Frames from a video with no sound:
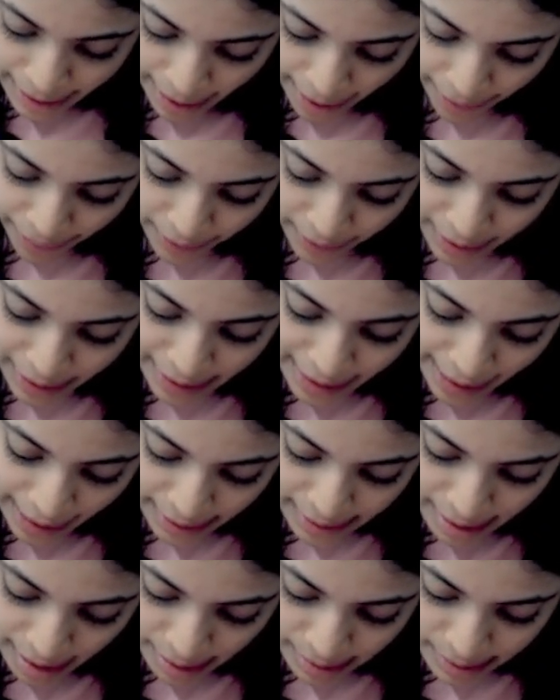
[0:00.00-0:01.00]
the
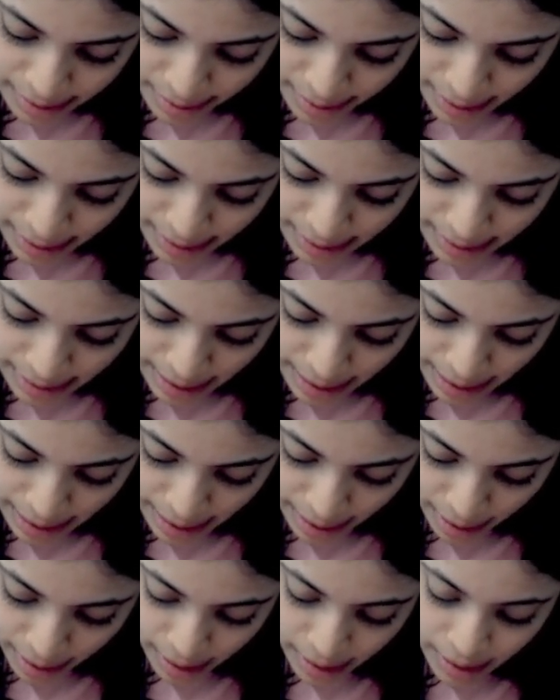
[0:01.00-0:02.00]
correct answer is
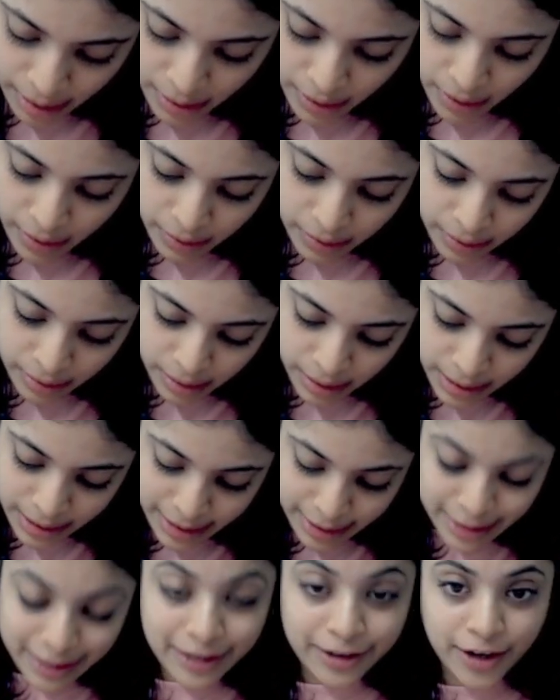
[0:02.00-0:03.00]
A.
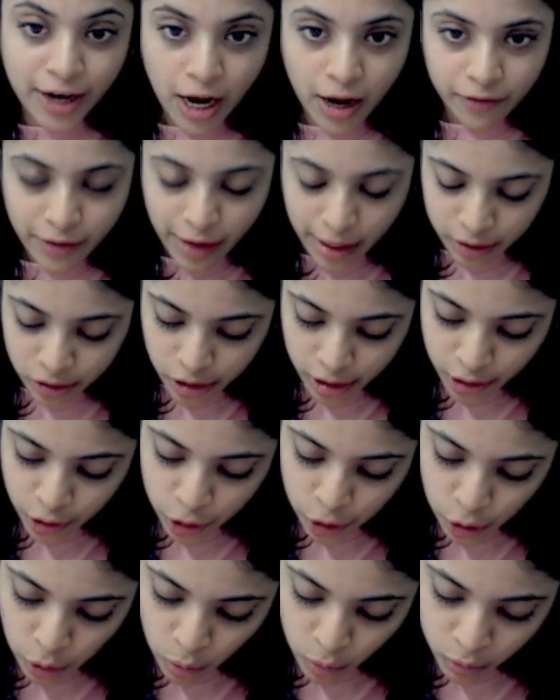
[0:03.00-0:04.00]
This graph actually
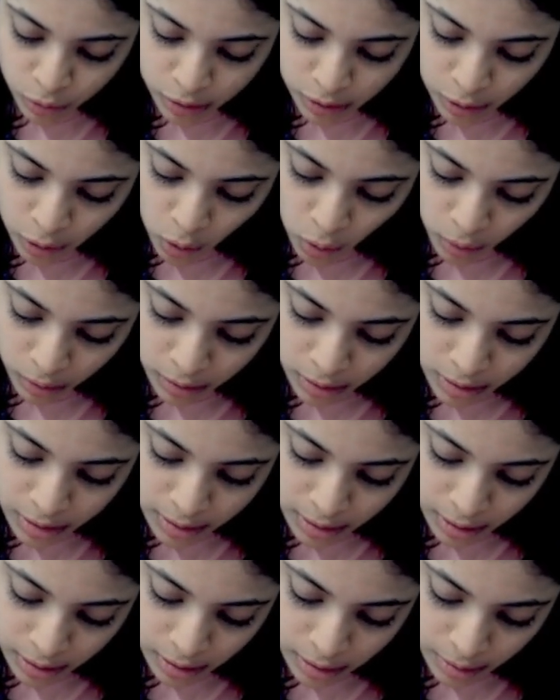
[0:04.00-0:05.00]
shows
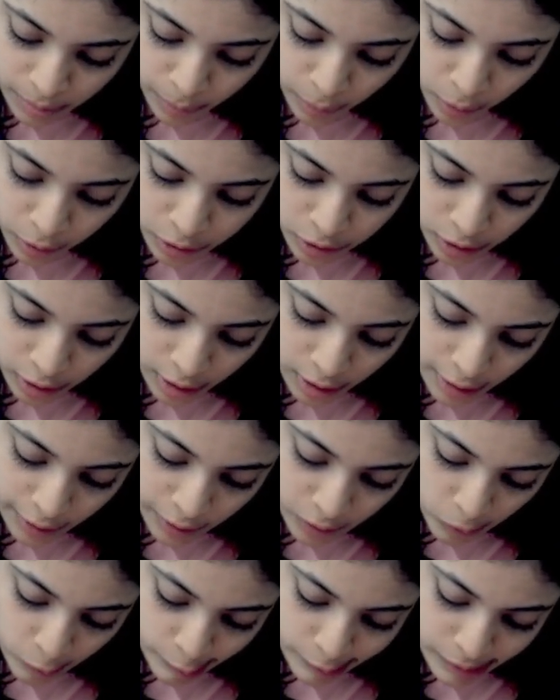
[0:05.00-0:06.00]
constant opportunity
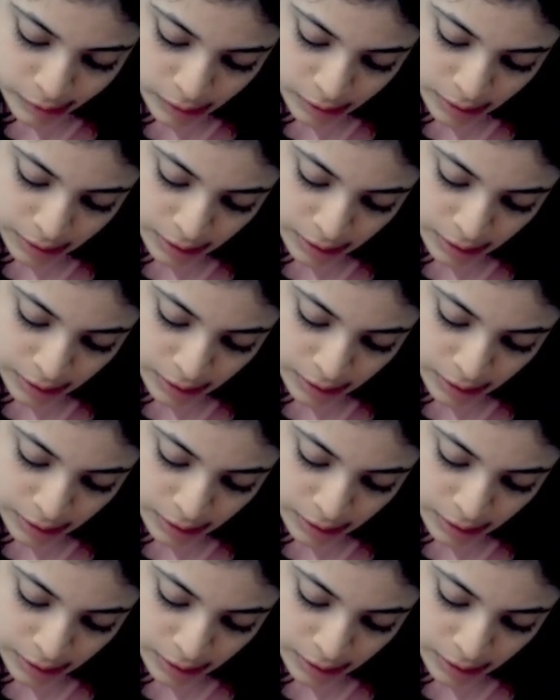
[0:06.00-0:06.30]
cost.